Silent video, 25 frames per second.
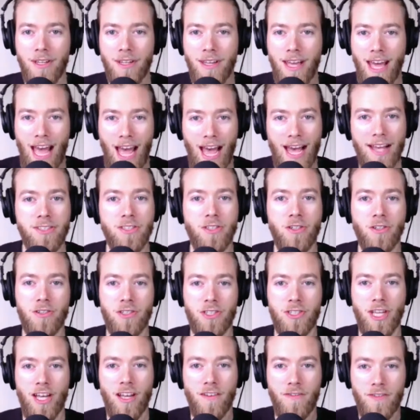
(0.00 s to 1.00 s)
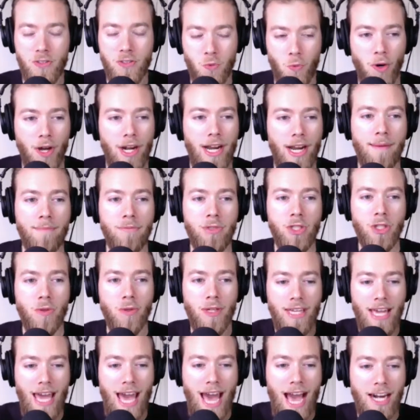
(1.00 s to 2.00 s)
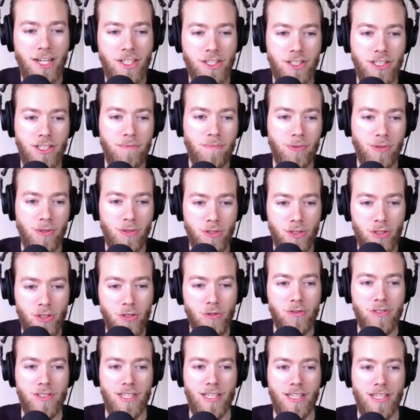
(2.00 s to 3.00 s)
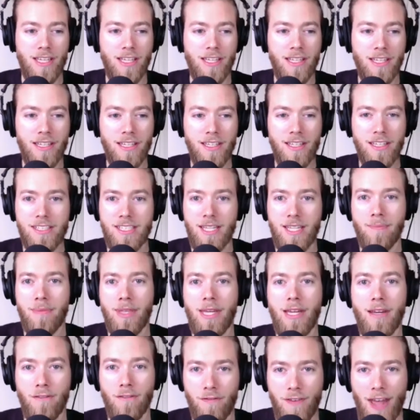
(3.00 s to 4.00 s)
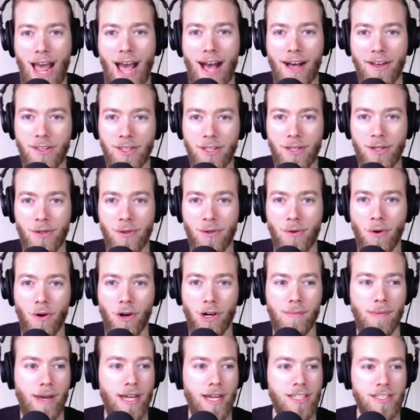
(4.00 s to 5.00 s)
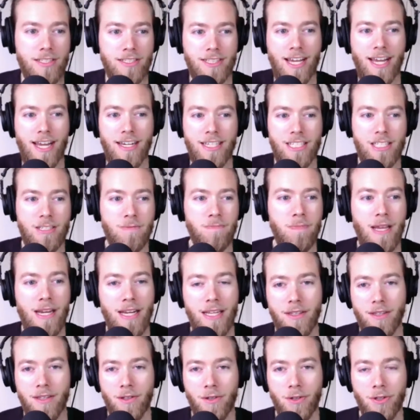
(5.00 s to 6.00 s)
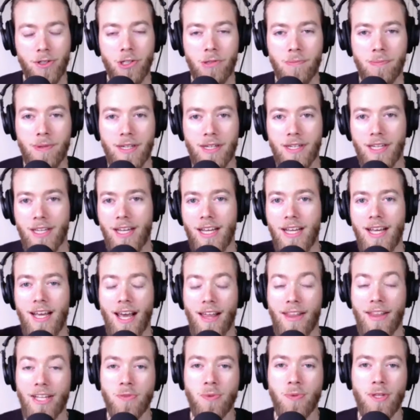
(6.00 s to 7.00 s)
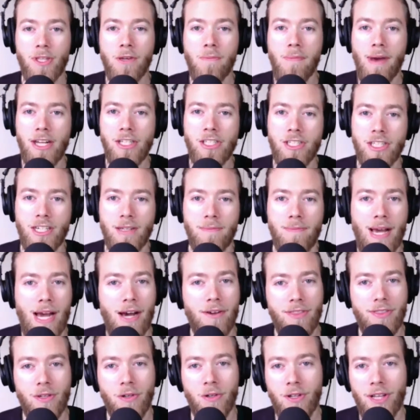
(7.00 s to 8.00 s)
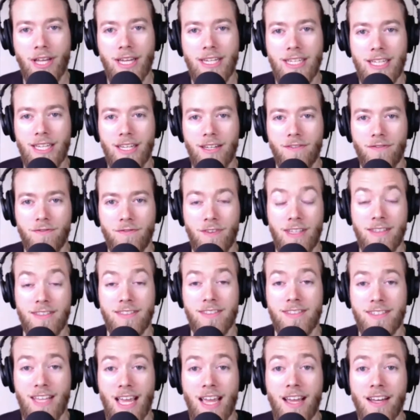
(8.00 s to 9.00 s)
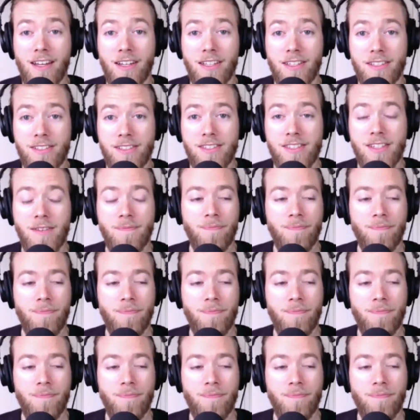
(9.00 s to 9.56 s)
ask yourself, is what I'm doing actually producing something of value, or am I just kind of spinning the loop? And I liked what you mentioned about the whole idea of in sales,